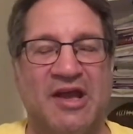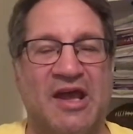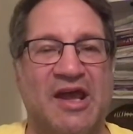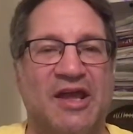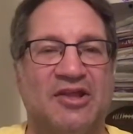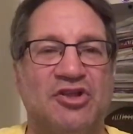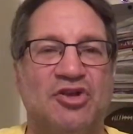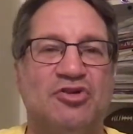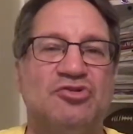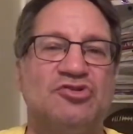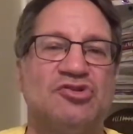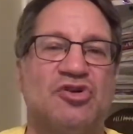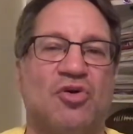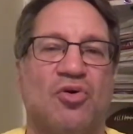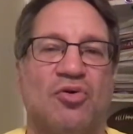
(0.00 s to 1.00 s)
and use
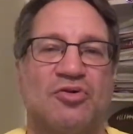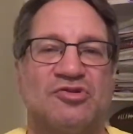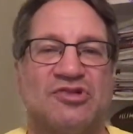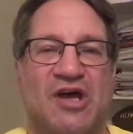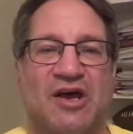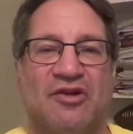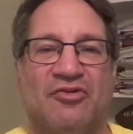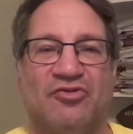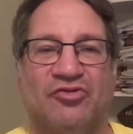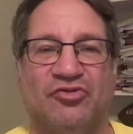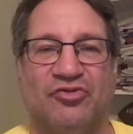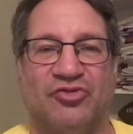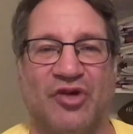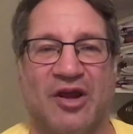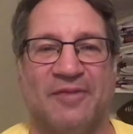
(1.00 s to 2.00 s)
the horizontal
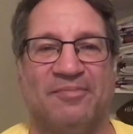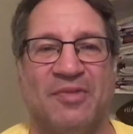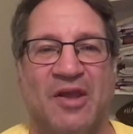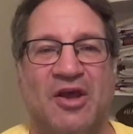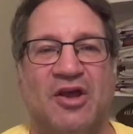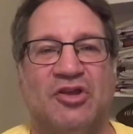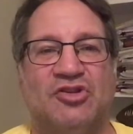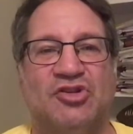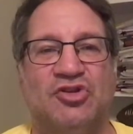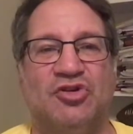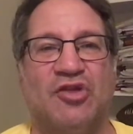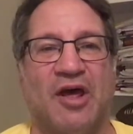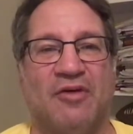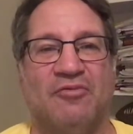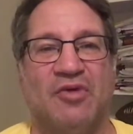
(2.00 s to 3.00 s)
frame to do
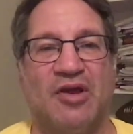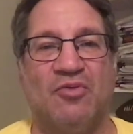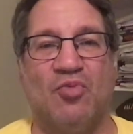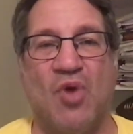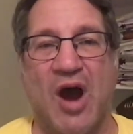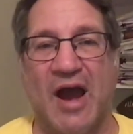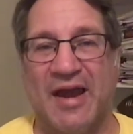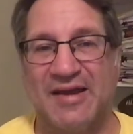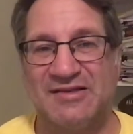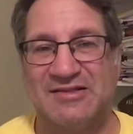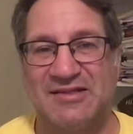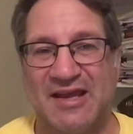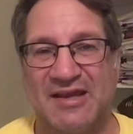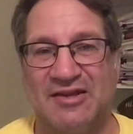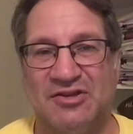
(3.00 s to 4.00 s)
that. And why I
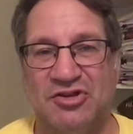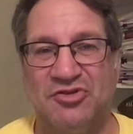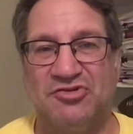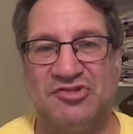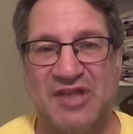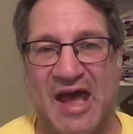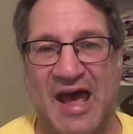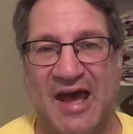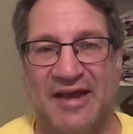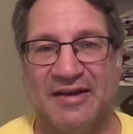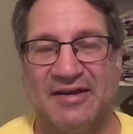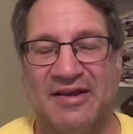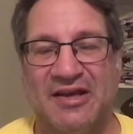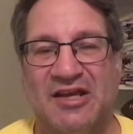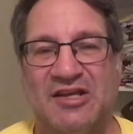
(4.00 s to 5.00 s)
say use that
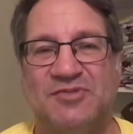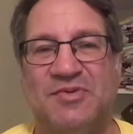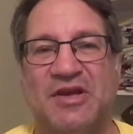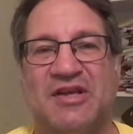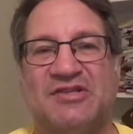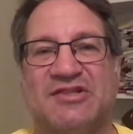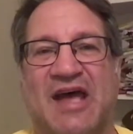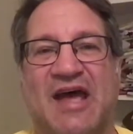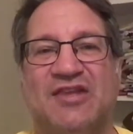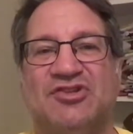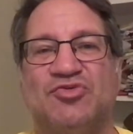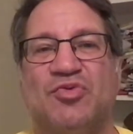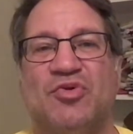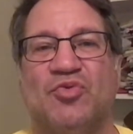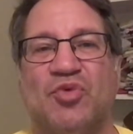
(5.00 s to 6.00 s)
is because that's
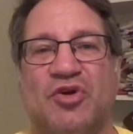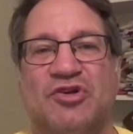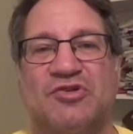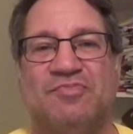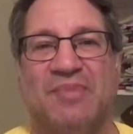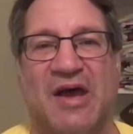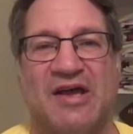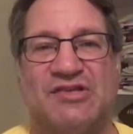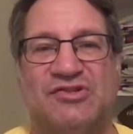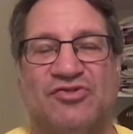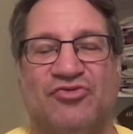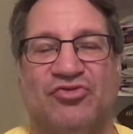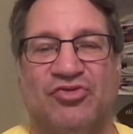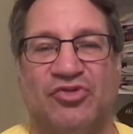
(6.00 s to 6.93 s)
what works best for